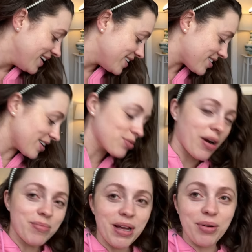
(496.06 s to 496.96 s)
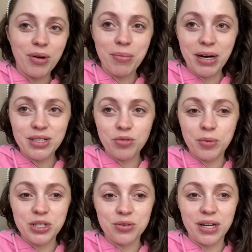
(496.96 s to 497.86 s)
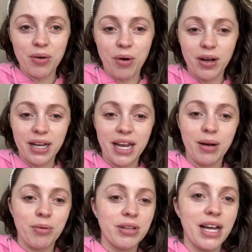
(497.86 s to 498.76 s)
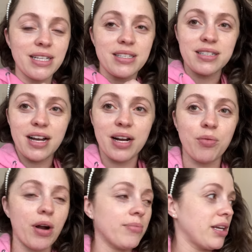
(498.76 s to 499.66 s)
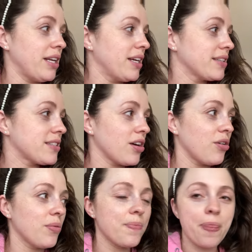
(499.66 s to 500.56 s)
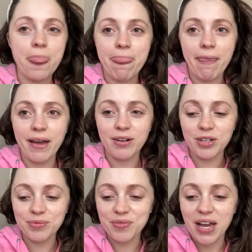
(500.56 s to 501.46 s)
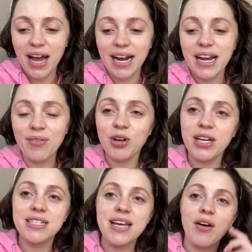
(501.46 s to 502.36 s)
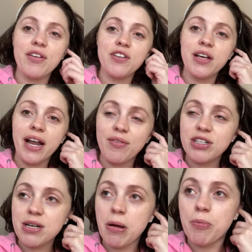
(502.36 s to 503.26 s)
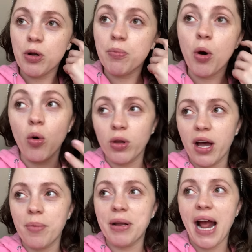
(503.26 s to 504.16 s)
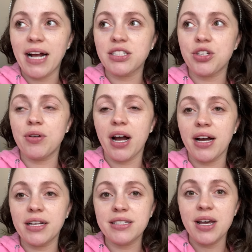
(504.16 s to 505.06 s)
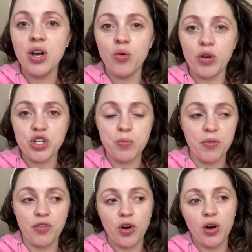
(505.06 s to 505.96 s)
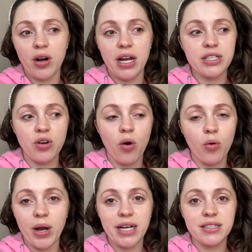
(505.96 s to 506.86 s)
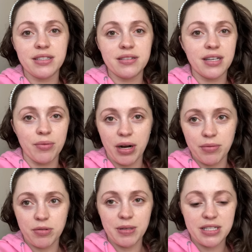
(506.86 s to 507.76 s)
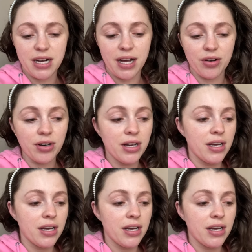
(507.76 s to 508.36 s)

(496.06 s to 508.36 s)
So that's why I'm like, well, I might as well be doing it while on camera. And that's kind of where I'm leaning. So I don't know. I never can tell. I feel like every time I put a poll up and ask you guys which you prefer, it's always get ready with me style.